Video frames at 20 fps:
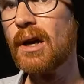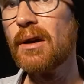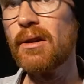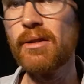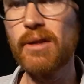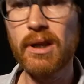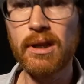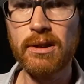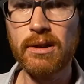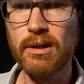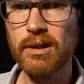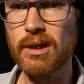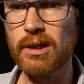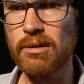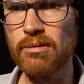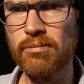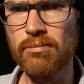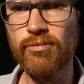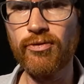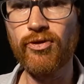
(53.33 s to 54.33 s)
then you
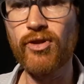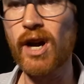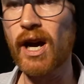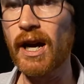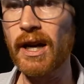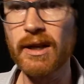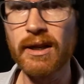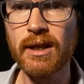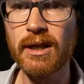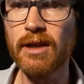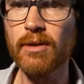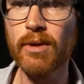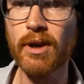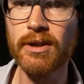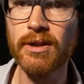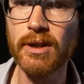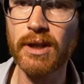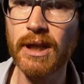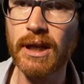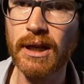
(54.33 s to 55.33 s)
can find anyone
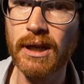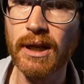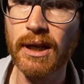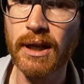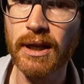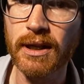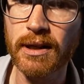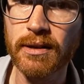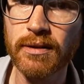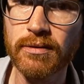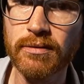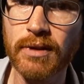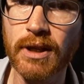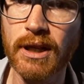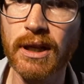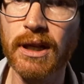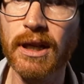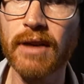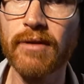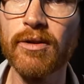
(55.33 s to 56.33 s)
you need at any
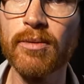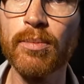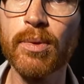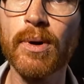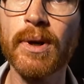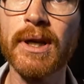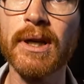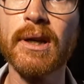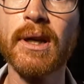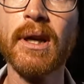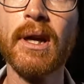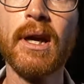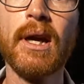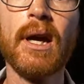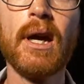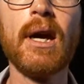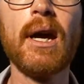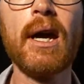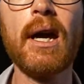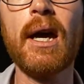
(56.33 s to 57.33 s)
given point.
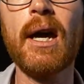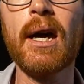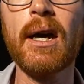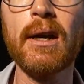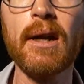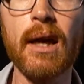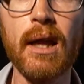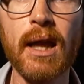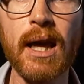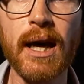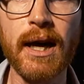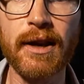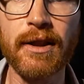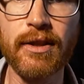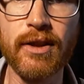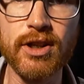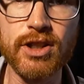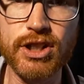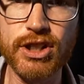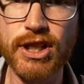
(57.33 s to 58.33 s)
And a lot of
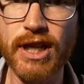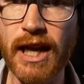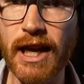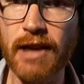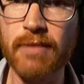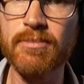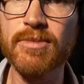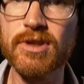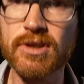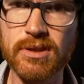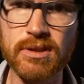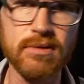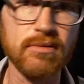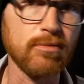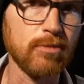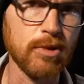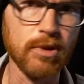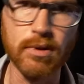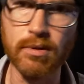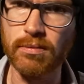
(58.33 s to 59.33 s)
the shapes
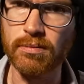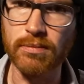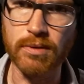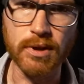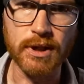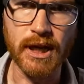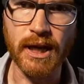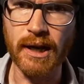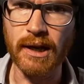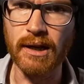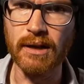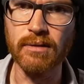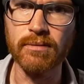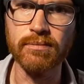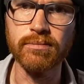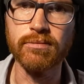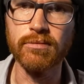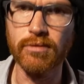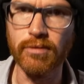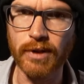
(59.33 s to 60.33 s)
will kind of
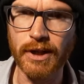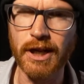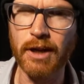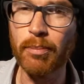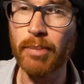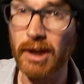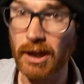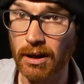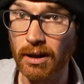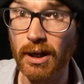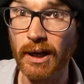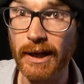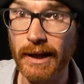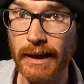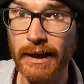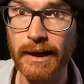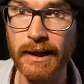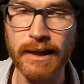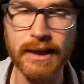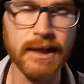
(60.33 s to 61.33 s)
reappear again
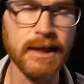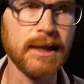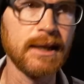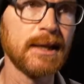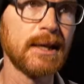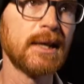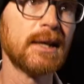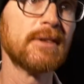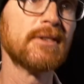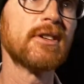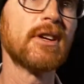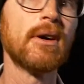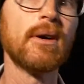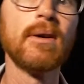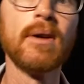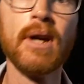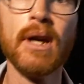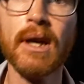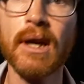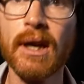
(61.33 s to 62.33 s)
and again and again. So
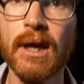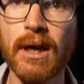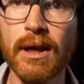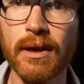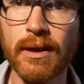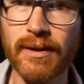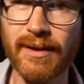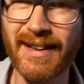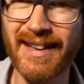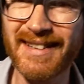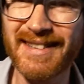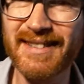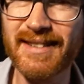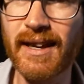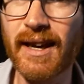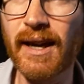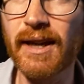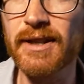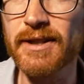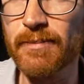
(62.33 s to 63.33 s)
it's
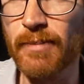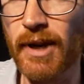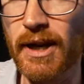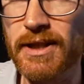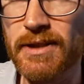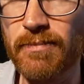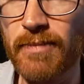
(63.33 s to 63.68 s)
not as much